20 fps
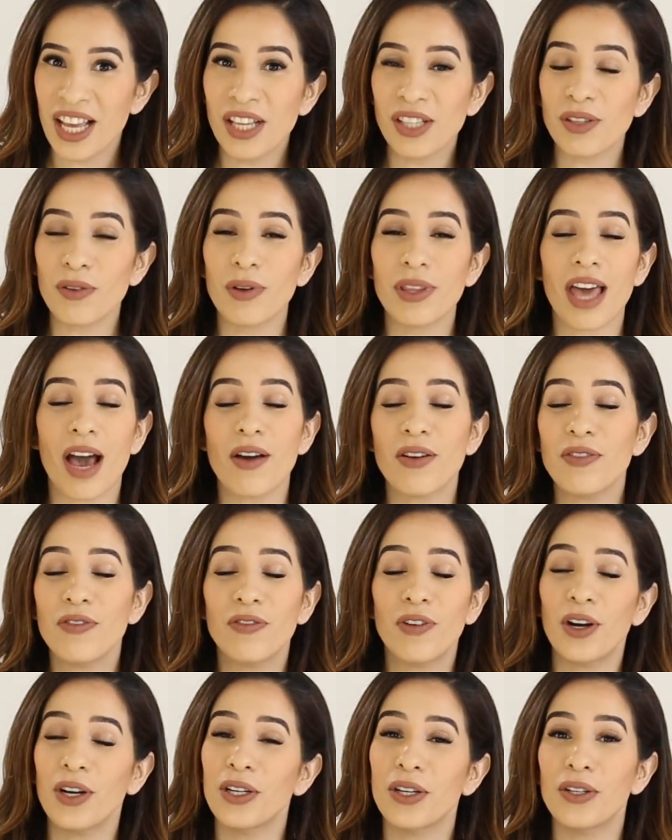So without
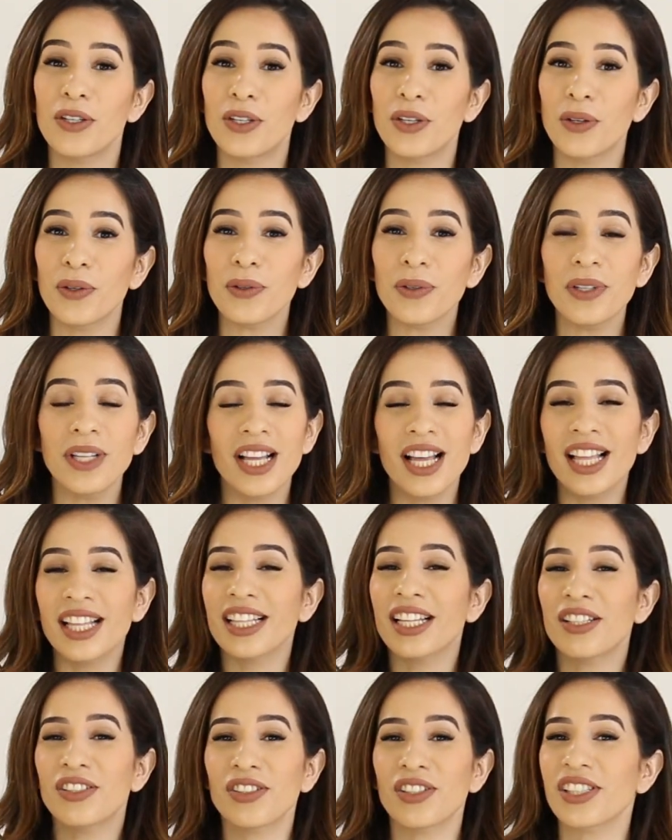further ado,
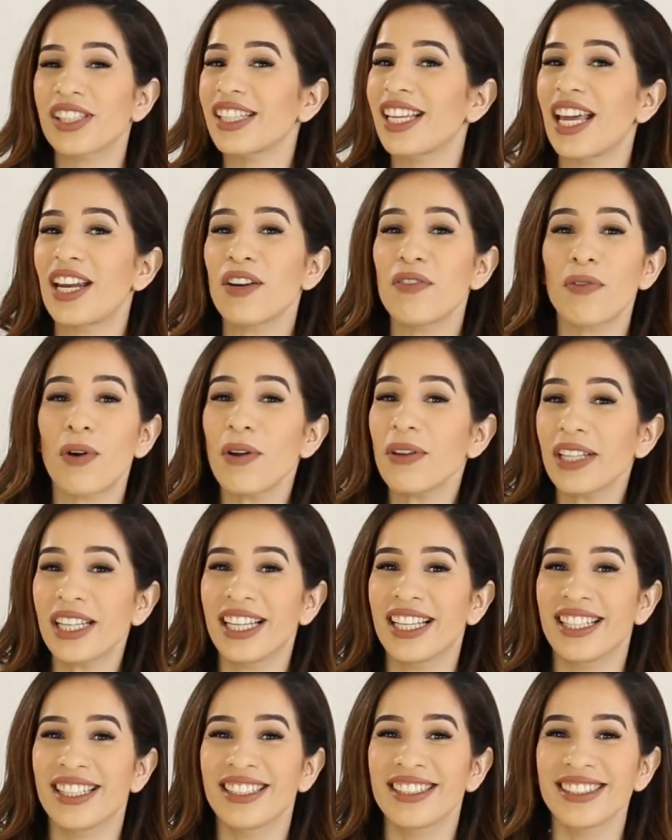let's just get it
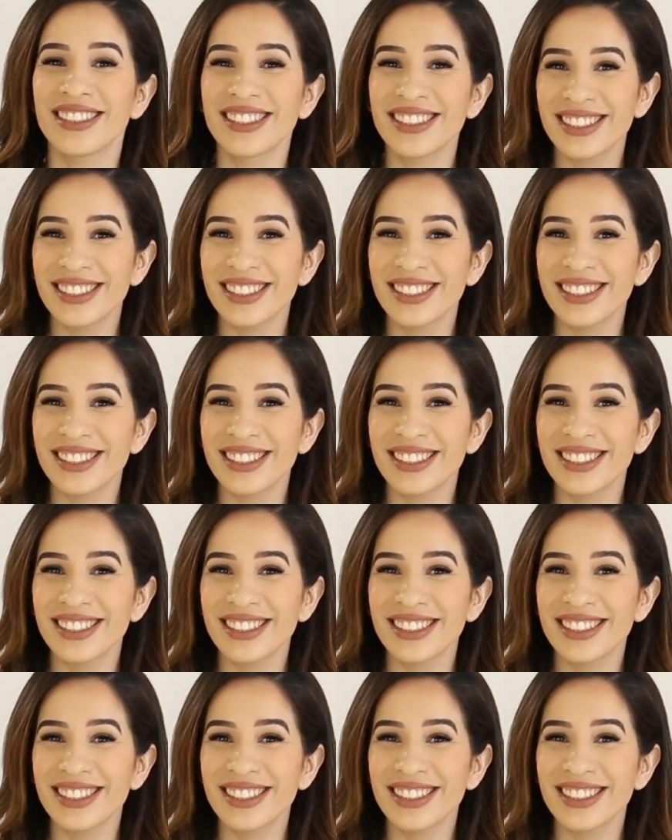rolling.